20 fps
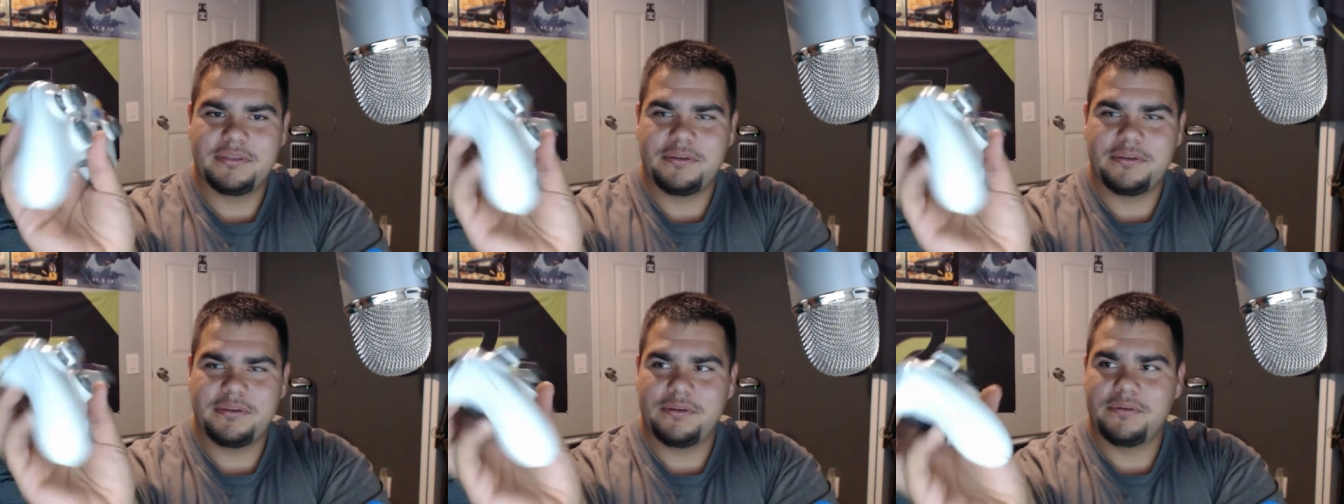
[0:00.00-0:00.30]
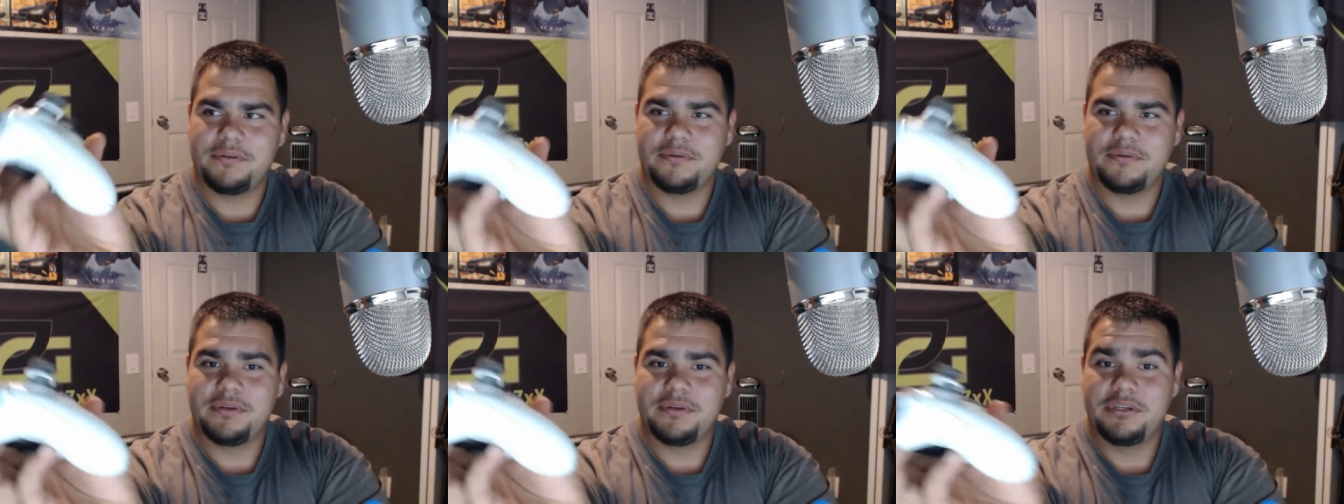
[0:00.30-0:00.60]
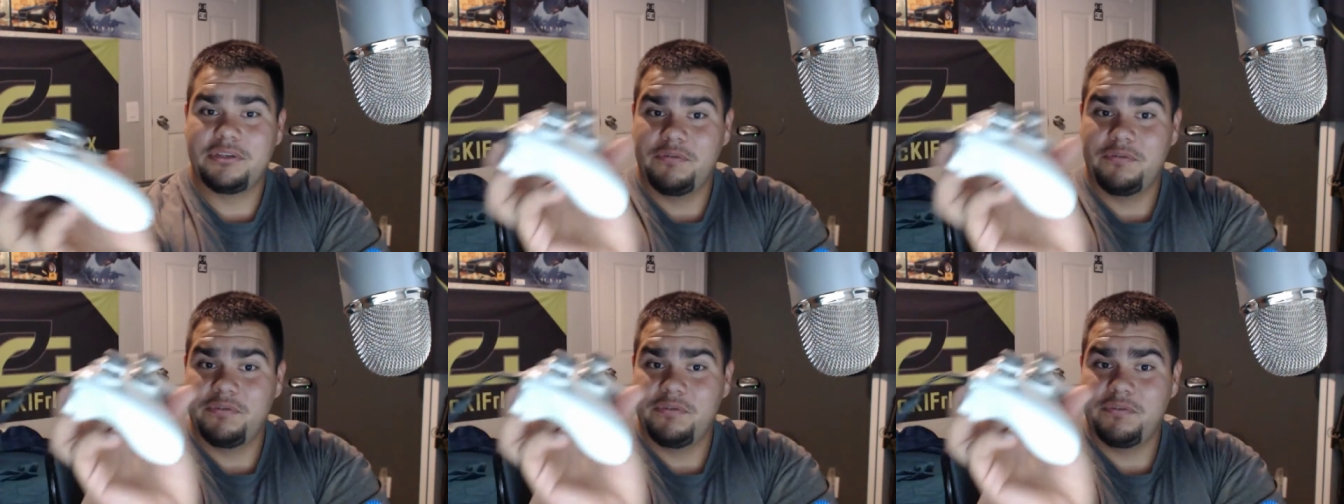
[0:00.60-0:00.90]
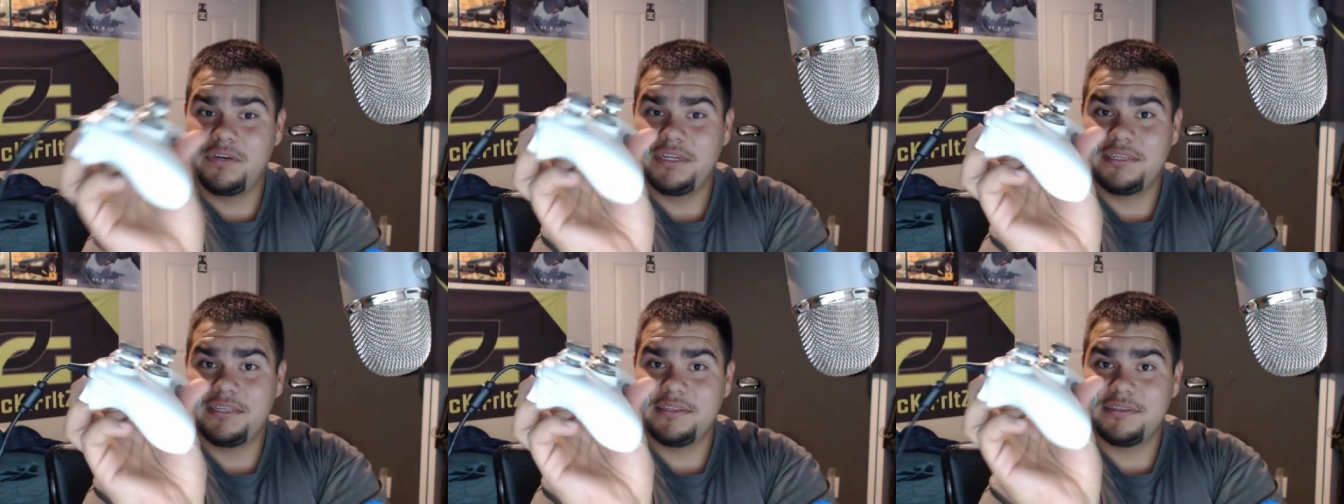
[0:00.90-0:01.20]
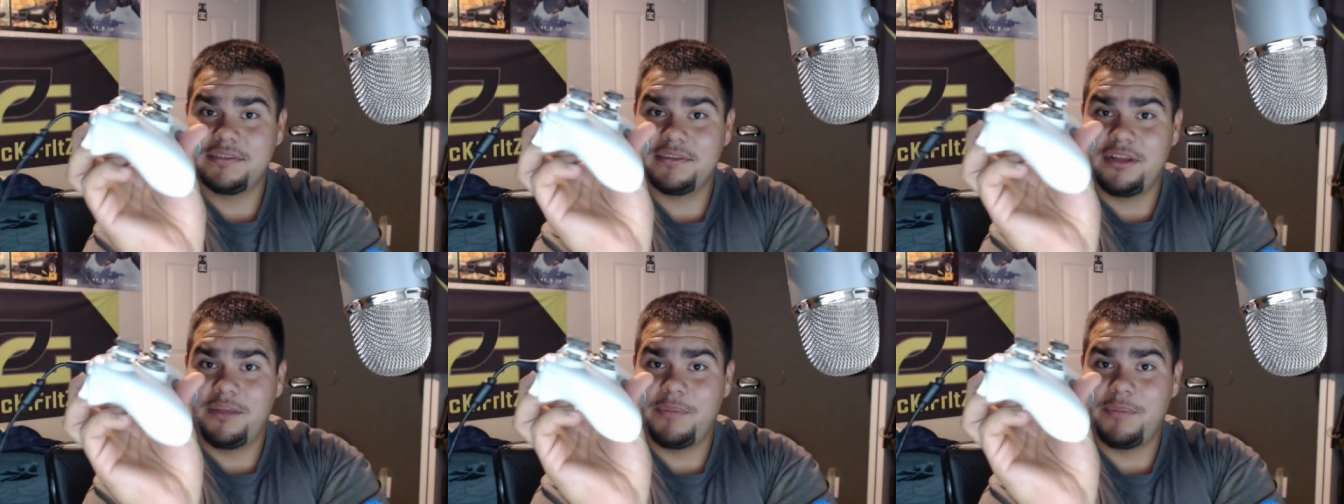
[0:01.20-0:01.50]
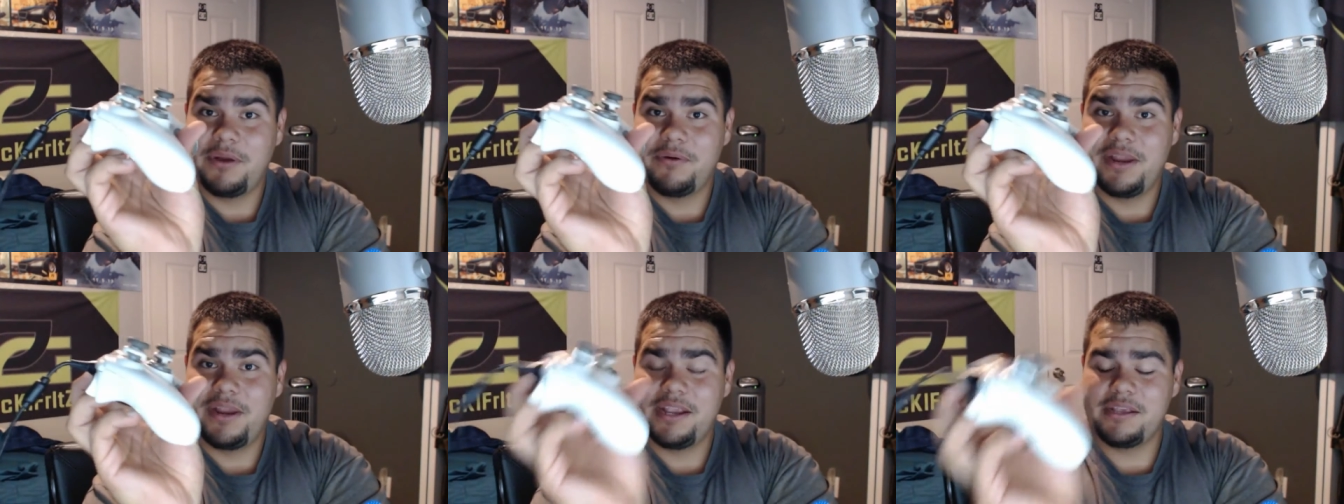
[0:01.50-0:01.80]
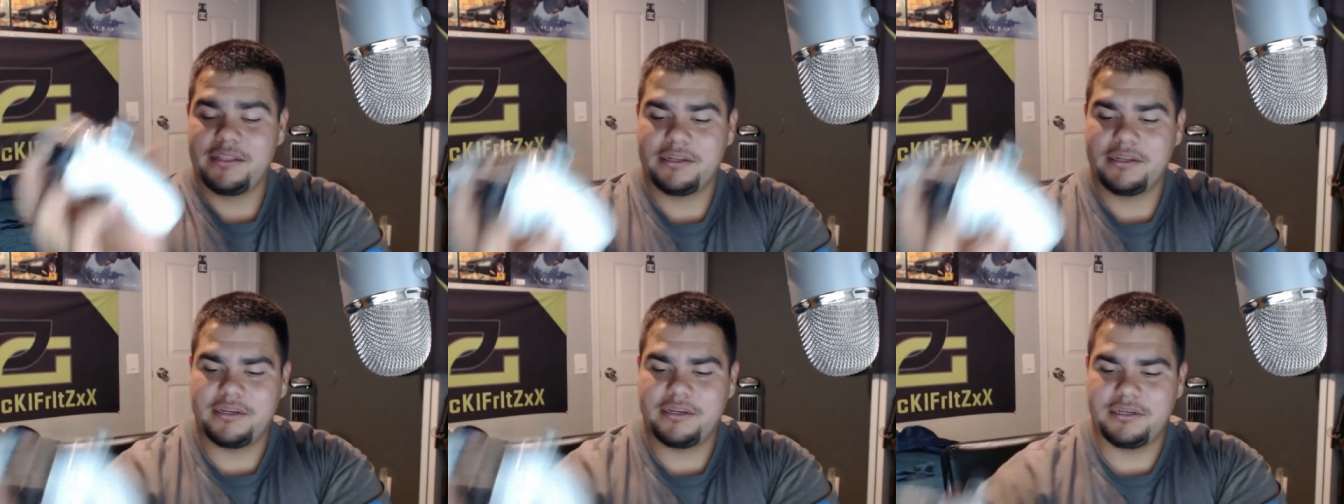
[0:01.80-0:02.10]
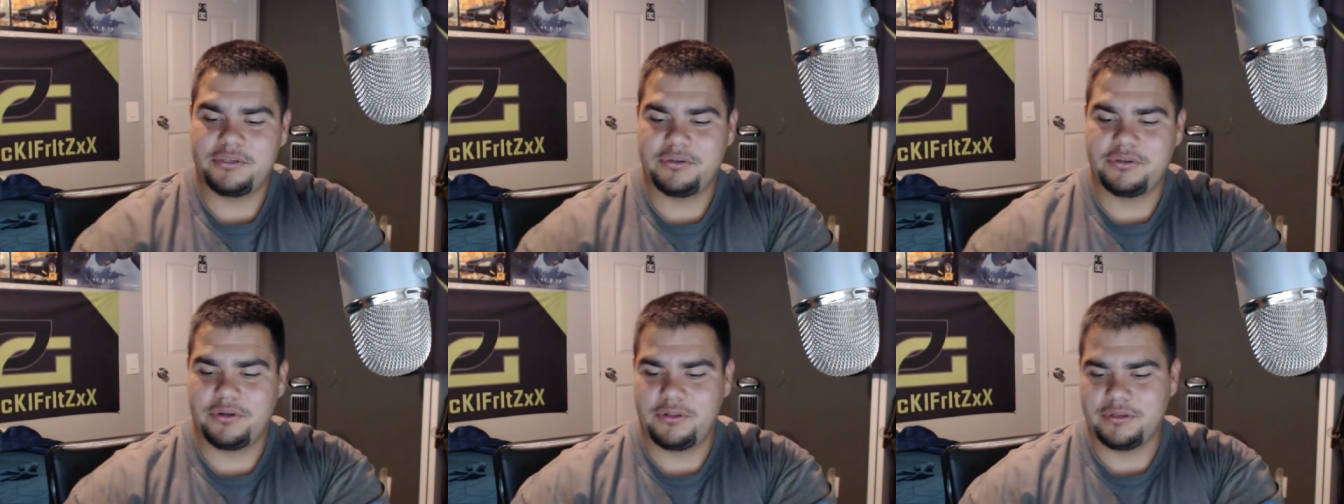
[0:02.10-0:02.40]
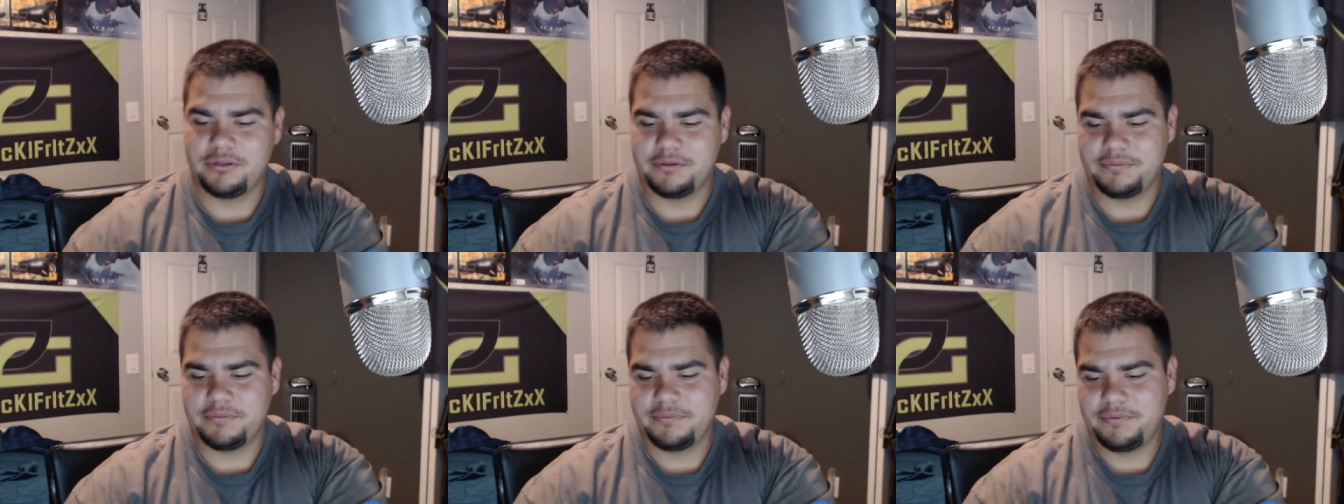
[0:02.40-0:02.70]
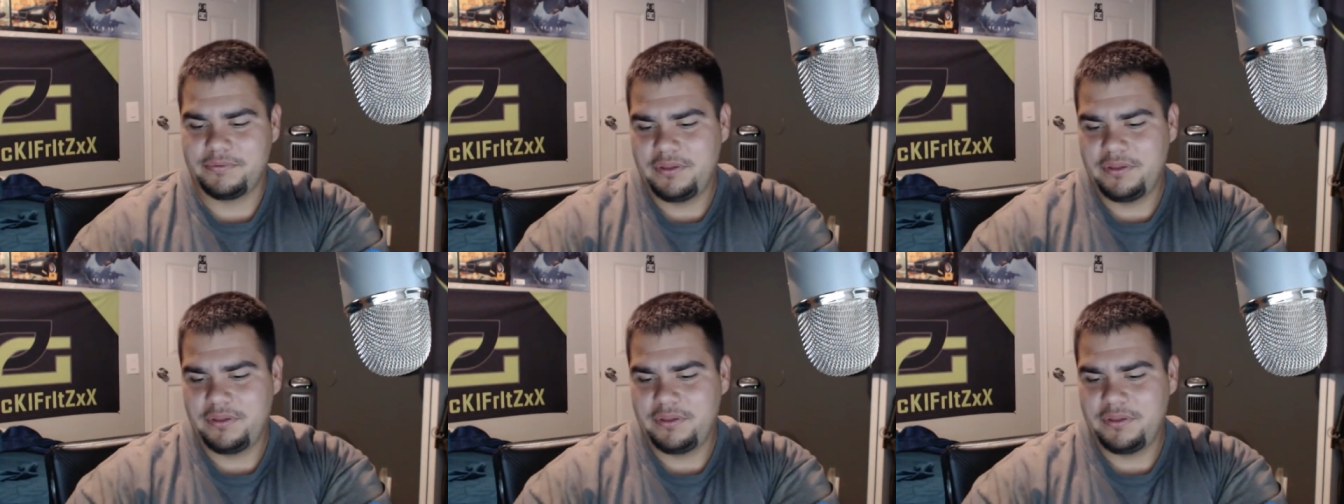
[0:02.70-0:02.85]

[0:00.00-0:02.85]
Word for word: So KontrolFreeks on my regular controller.